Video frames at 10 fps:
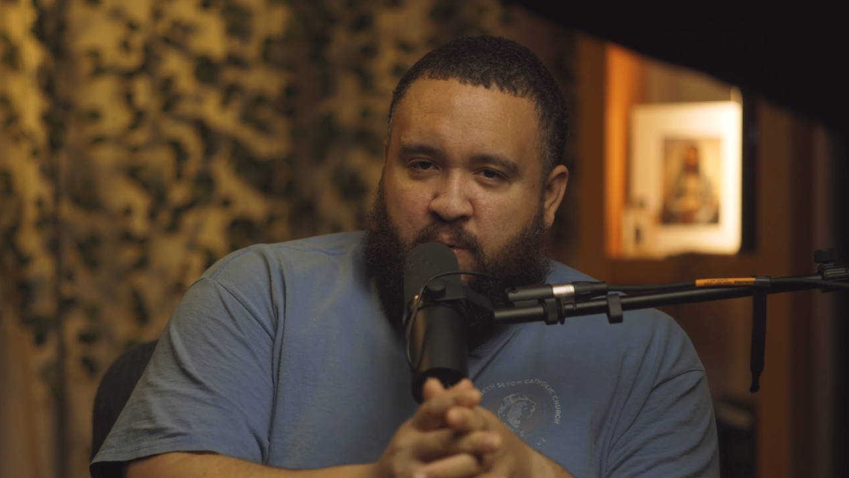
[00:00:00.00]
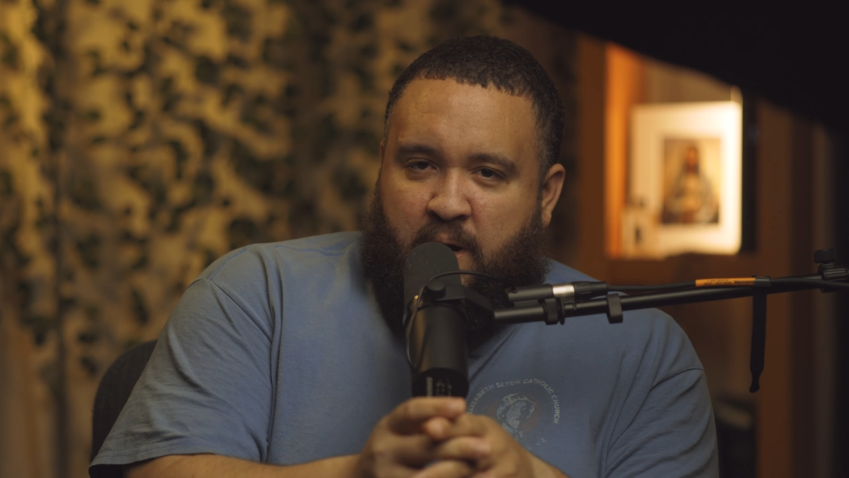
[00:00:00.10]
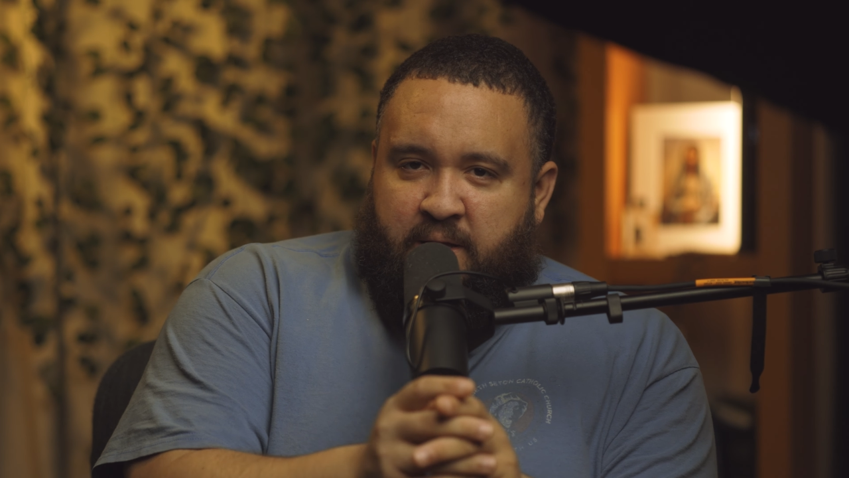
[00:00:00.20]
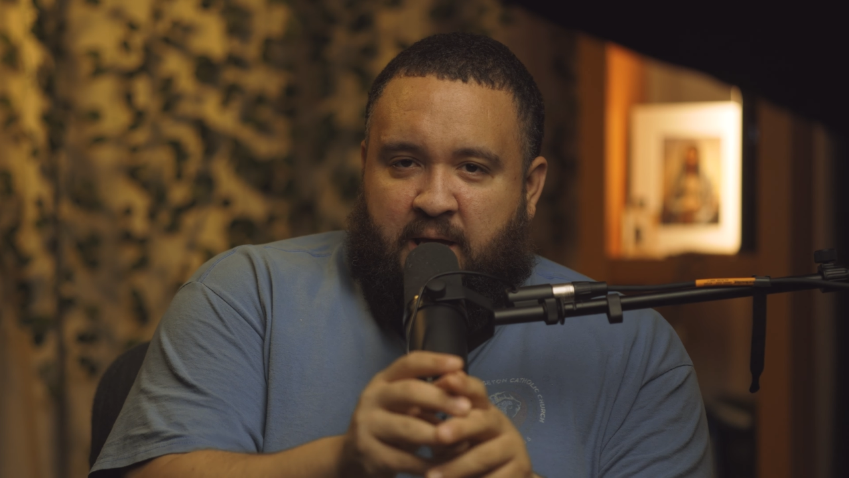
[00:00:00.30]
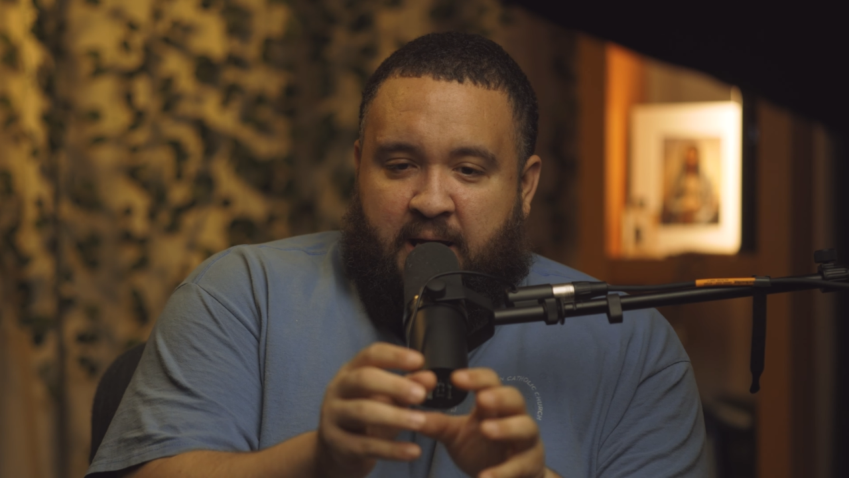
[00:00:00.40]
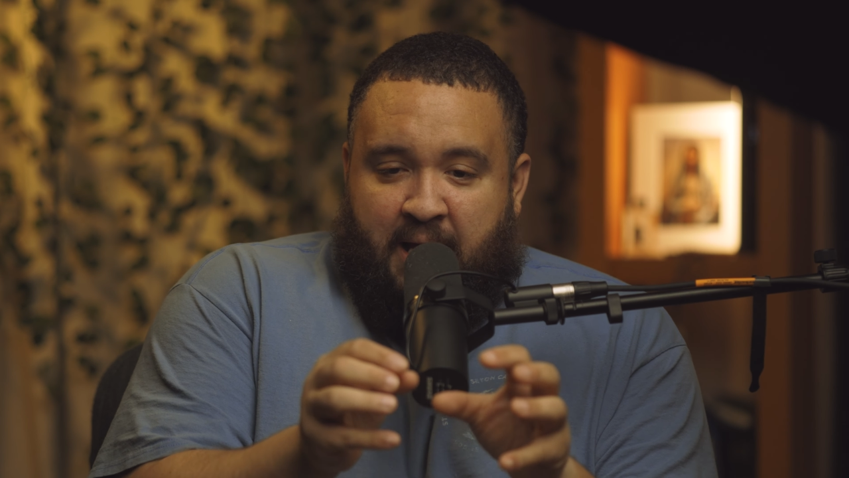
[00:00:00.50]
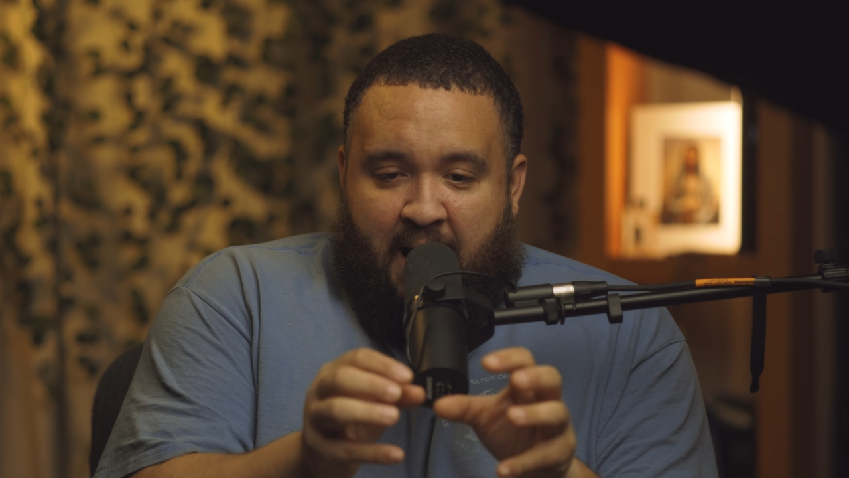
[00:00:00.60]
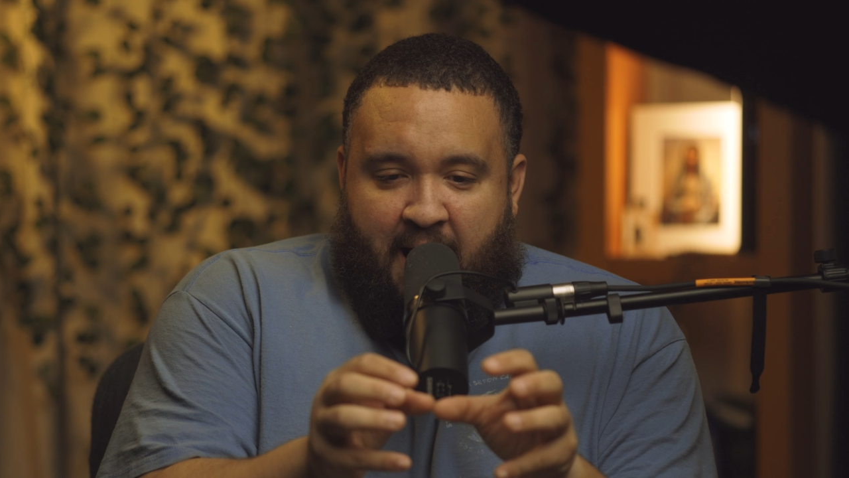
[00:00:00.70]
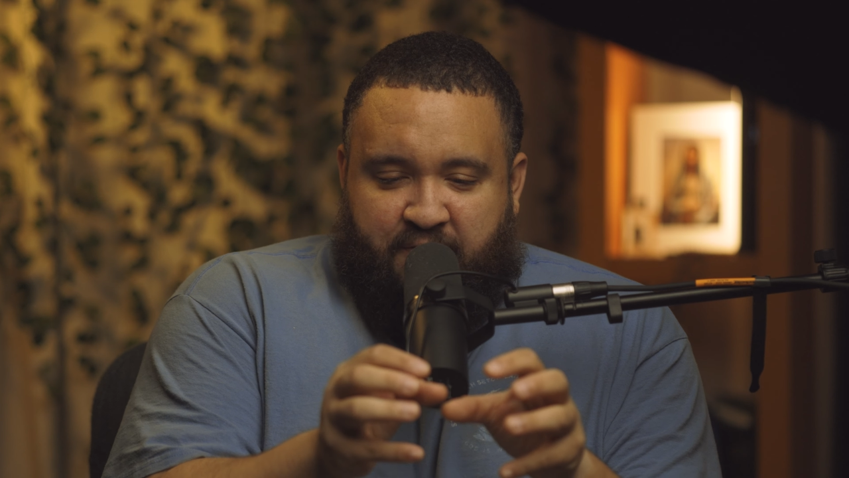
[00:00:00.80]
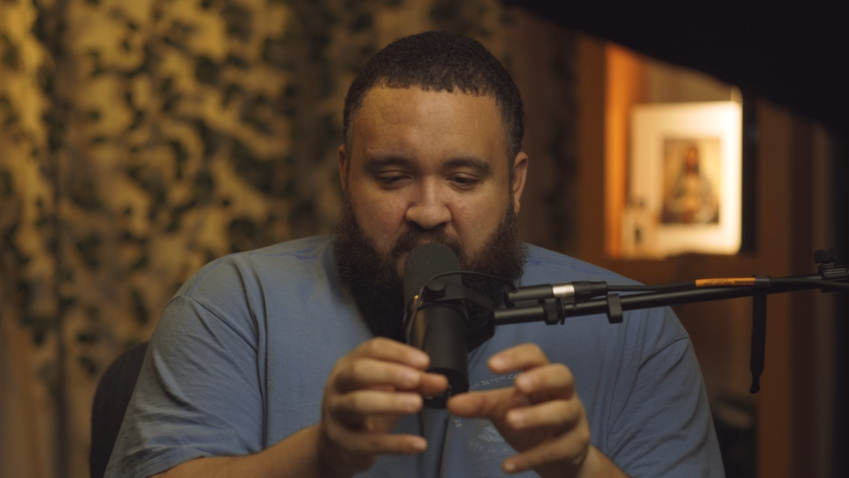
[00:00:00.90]
or I
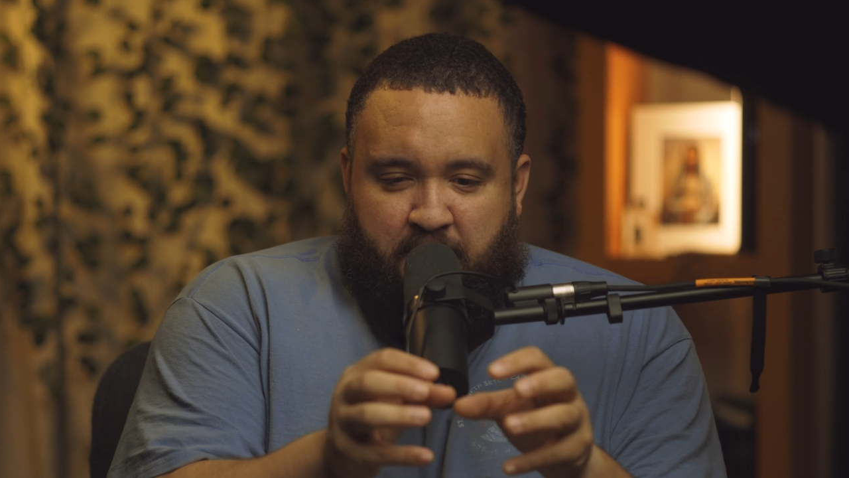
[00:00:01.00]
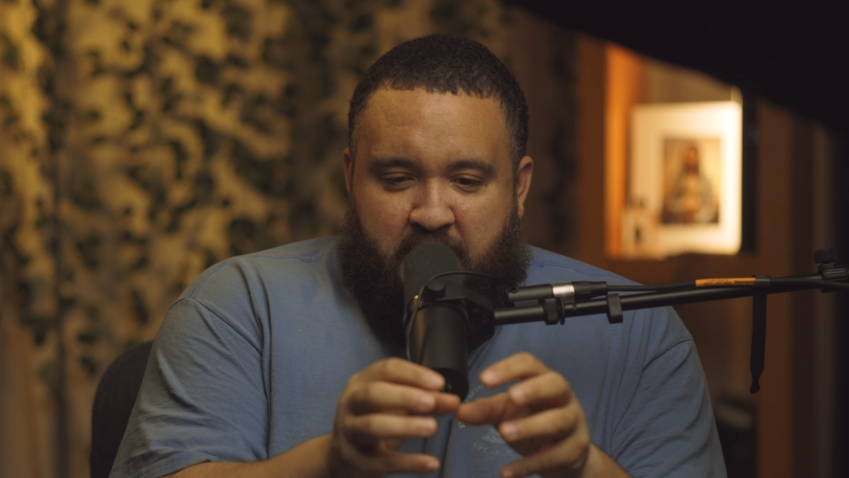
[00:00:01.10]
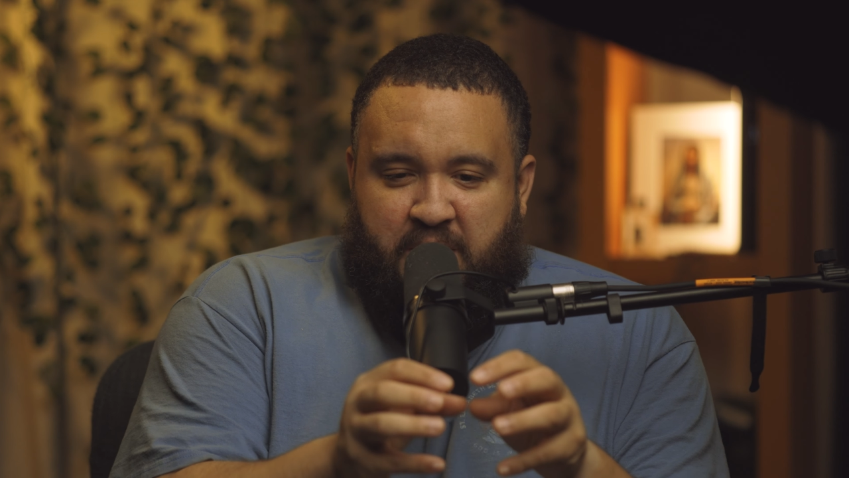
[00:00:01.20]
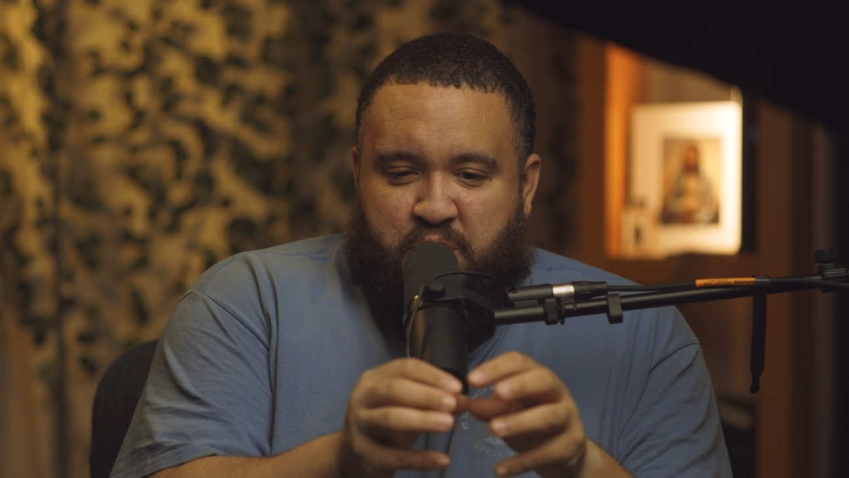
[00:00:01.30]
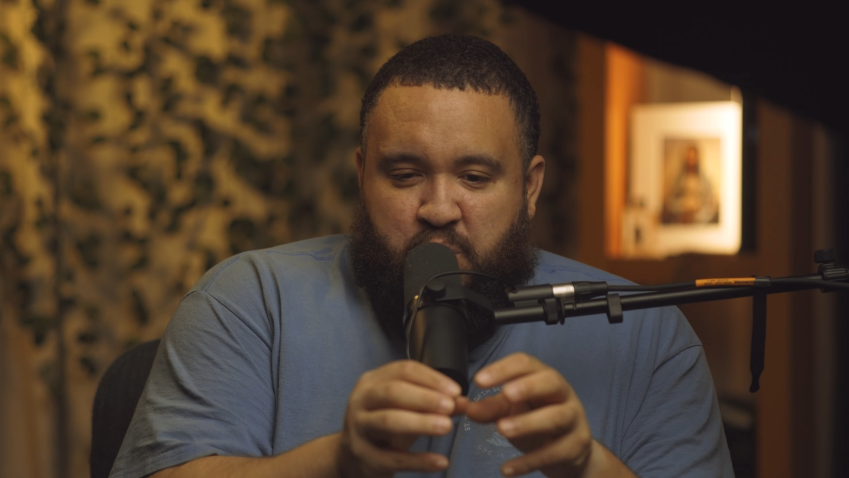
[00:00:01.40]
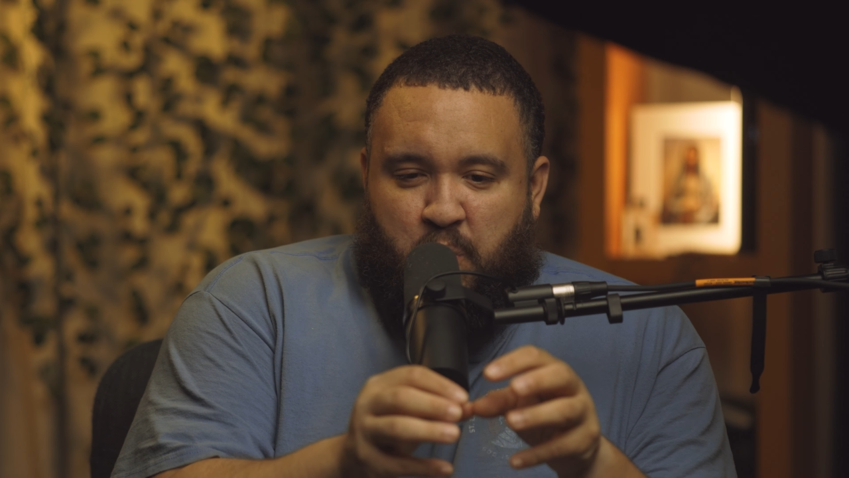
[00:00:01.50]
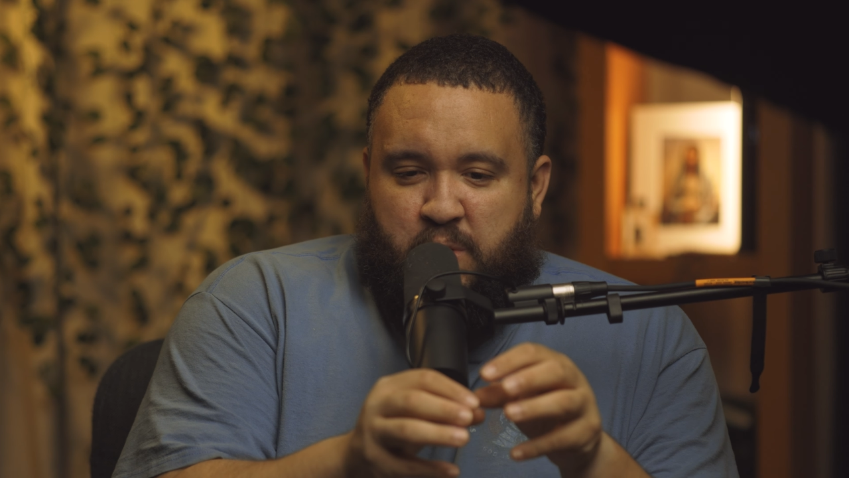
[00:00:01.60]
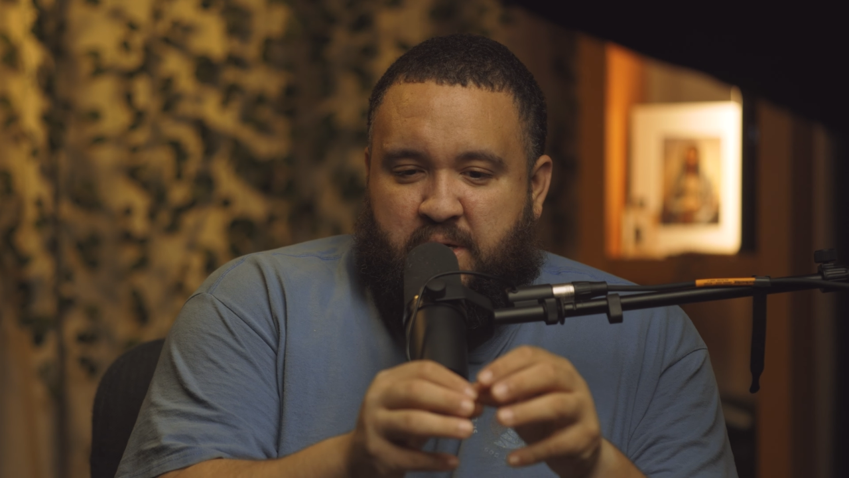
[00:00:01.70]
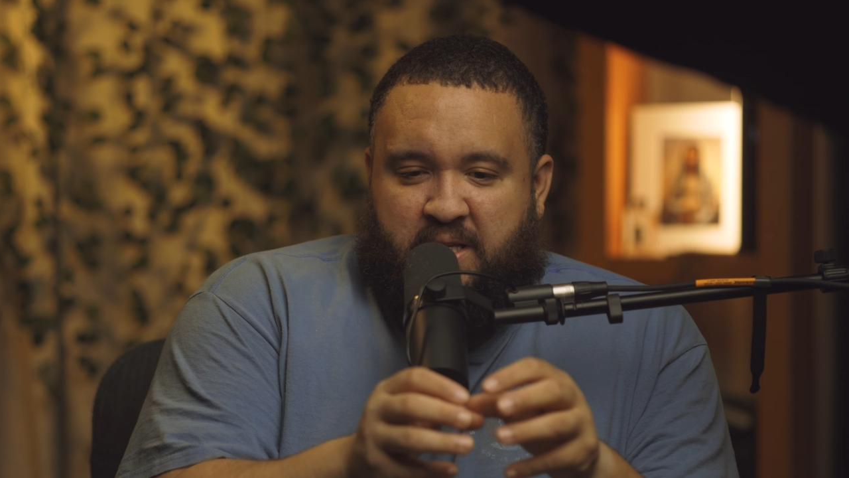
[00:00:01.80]
have to make sure that